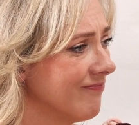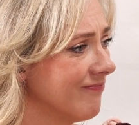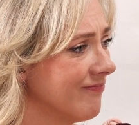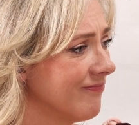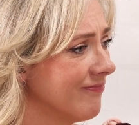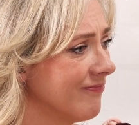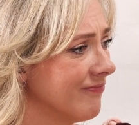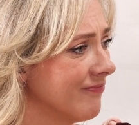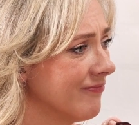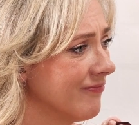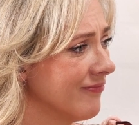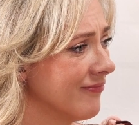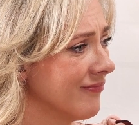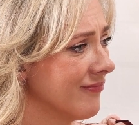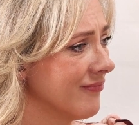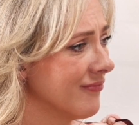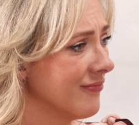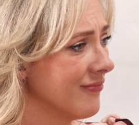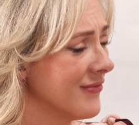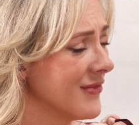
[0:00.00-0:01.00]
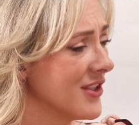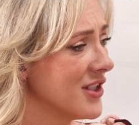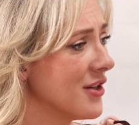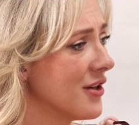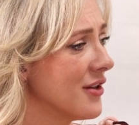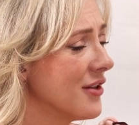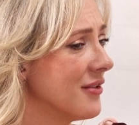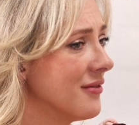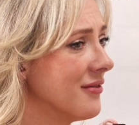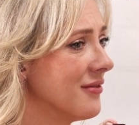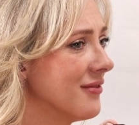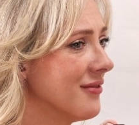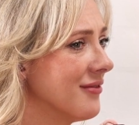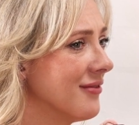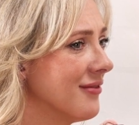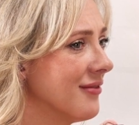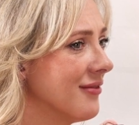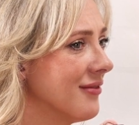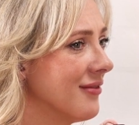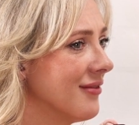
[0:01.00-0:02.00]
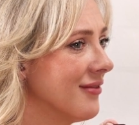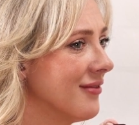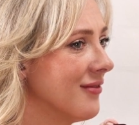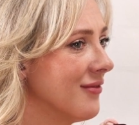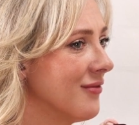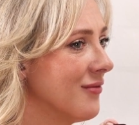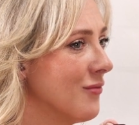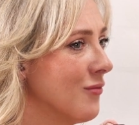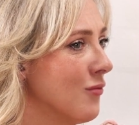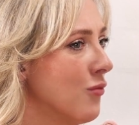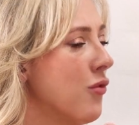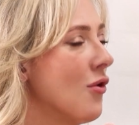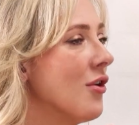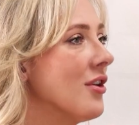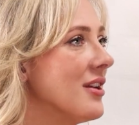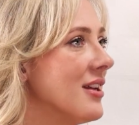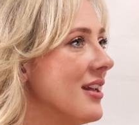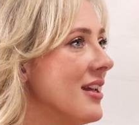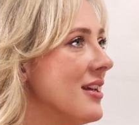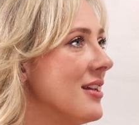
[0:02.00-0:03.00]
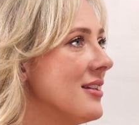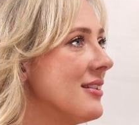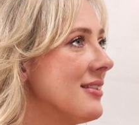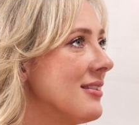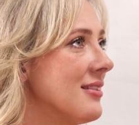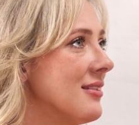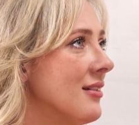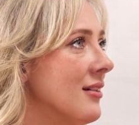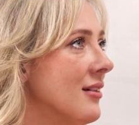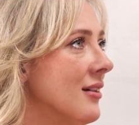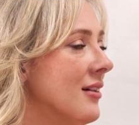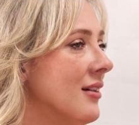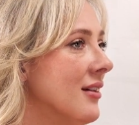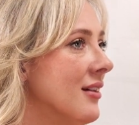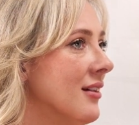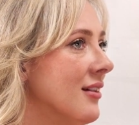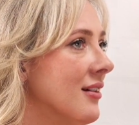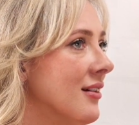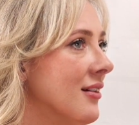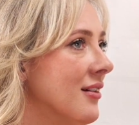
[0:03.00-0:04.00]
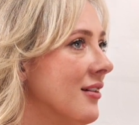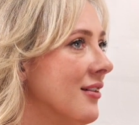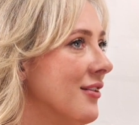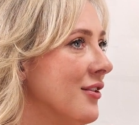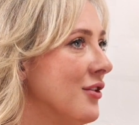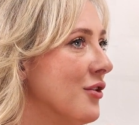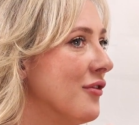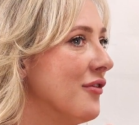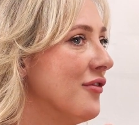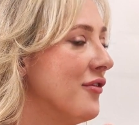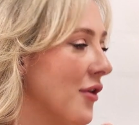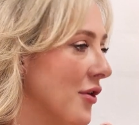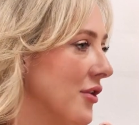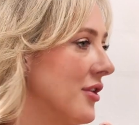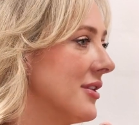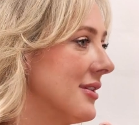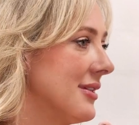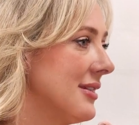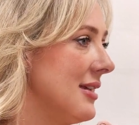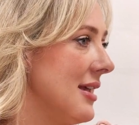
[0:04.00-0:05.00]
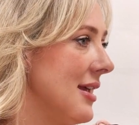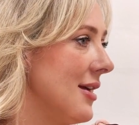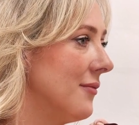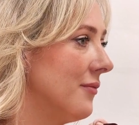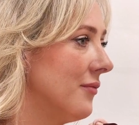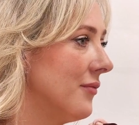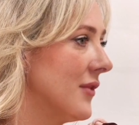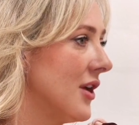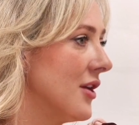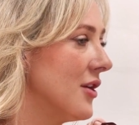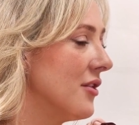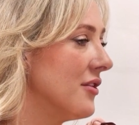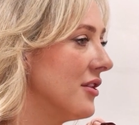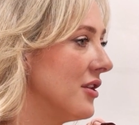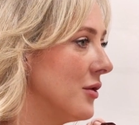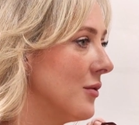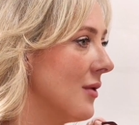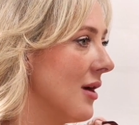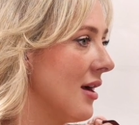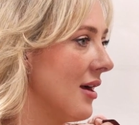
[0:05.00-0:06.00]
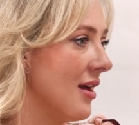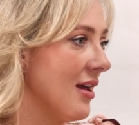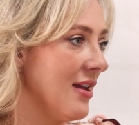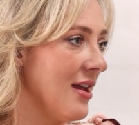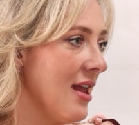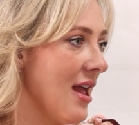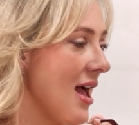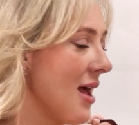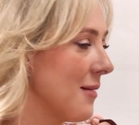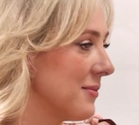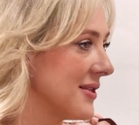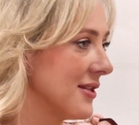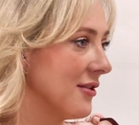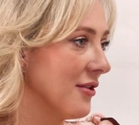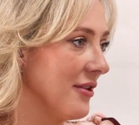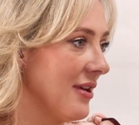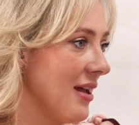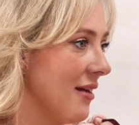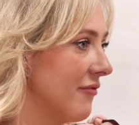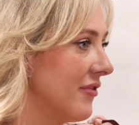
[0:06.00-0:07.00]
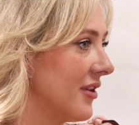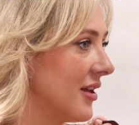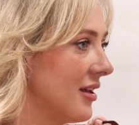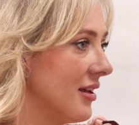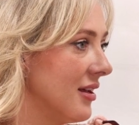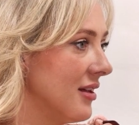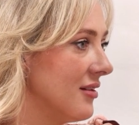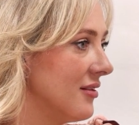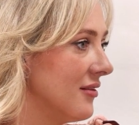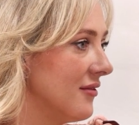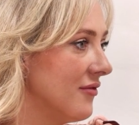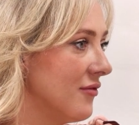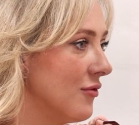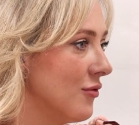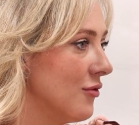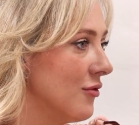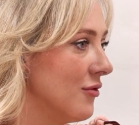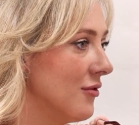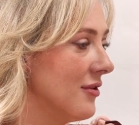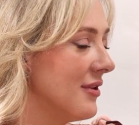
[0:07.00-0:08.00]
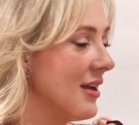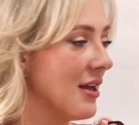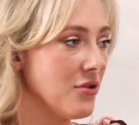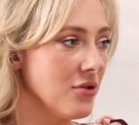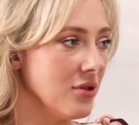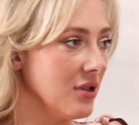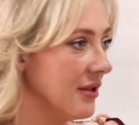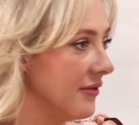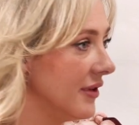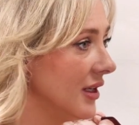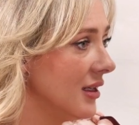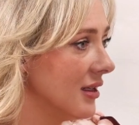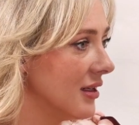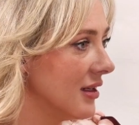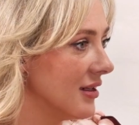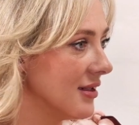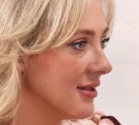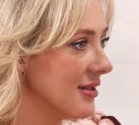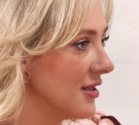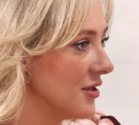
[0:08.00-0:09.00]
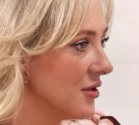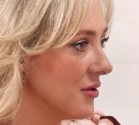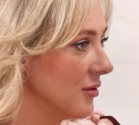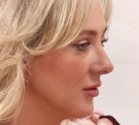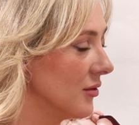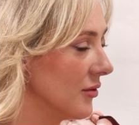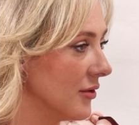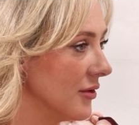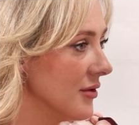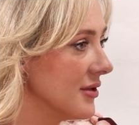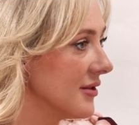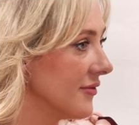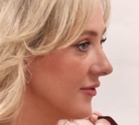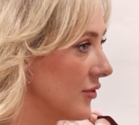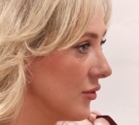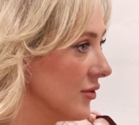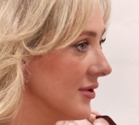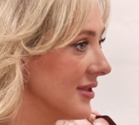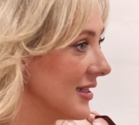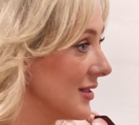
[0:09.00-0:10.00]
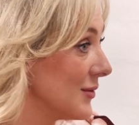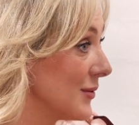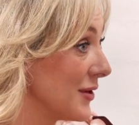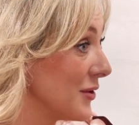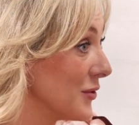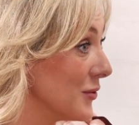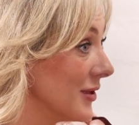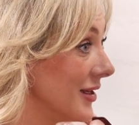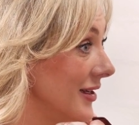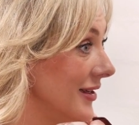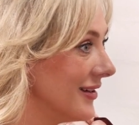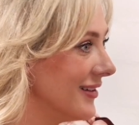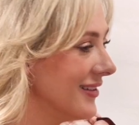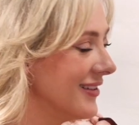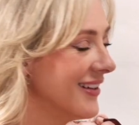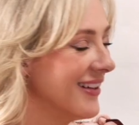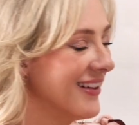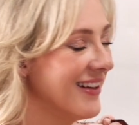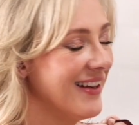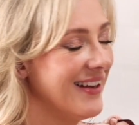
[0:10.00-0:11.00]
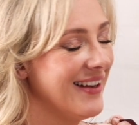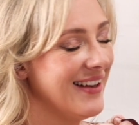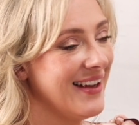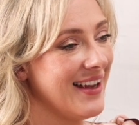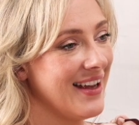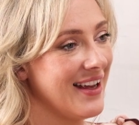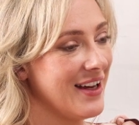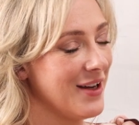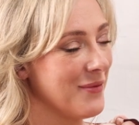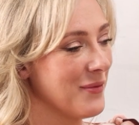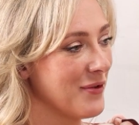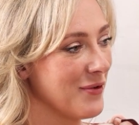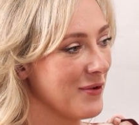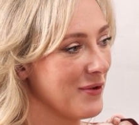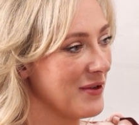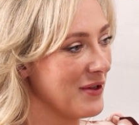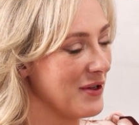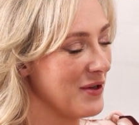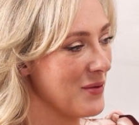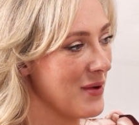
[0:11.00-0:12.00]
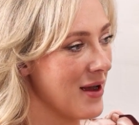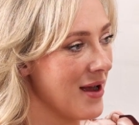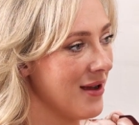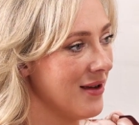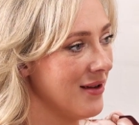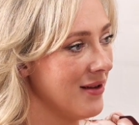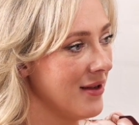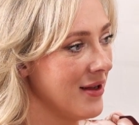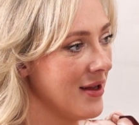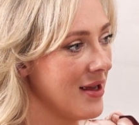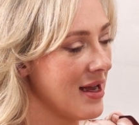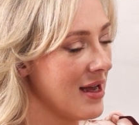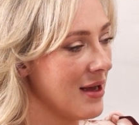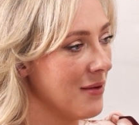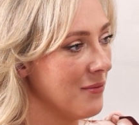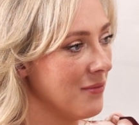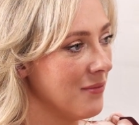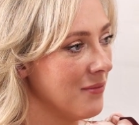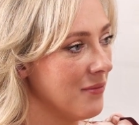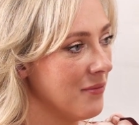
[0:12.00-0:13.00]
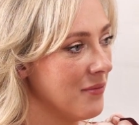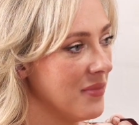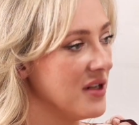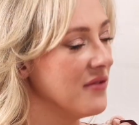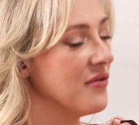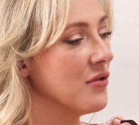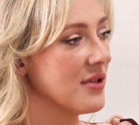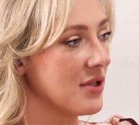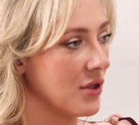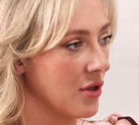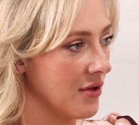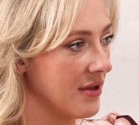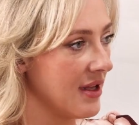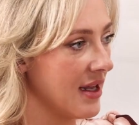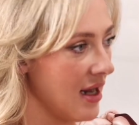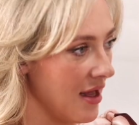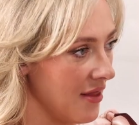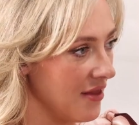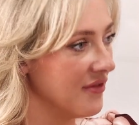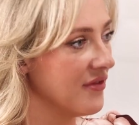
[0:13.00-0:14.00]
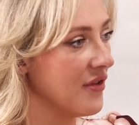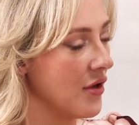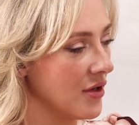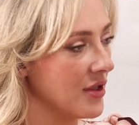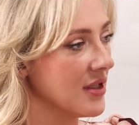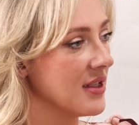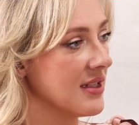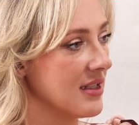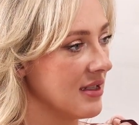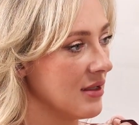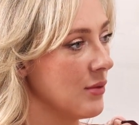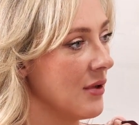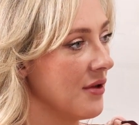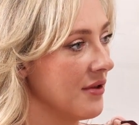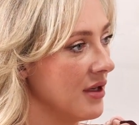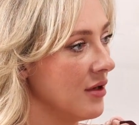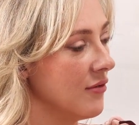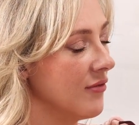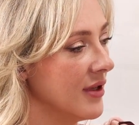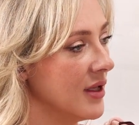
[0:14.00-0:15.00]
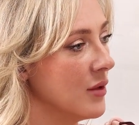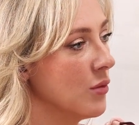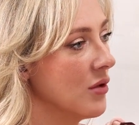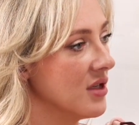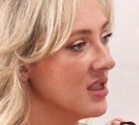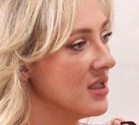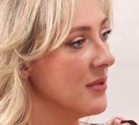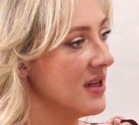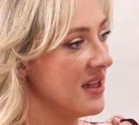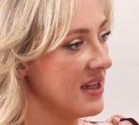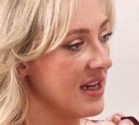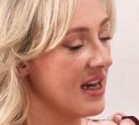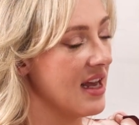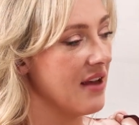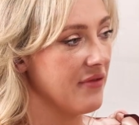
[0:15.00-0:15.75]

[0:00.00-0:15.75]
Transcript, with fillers: Yeah. So, what is your focus now? I know that you are an absolute advocate for natural living and essential oils, of course, that's why you're here. Mm. And I'm thrilled that you are. Um, but you've also got that other focus as well that you really want to be that